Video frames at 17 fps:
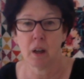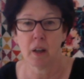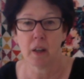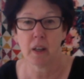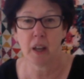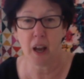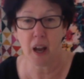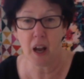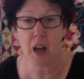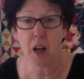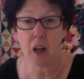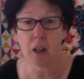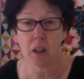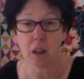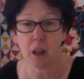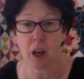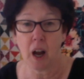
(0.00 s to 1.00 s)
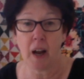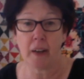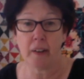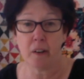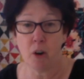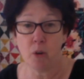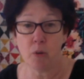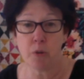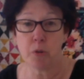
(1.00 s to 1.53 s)
Yeah, I
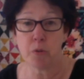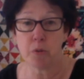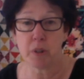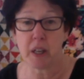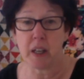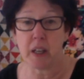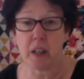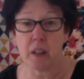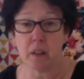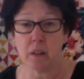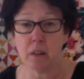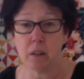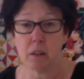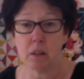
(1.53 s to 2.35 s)
know, Suzanne.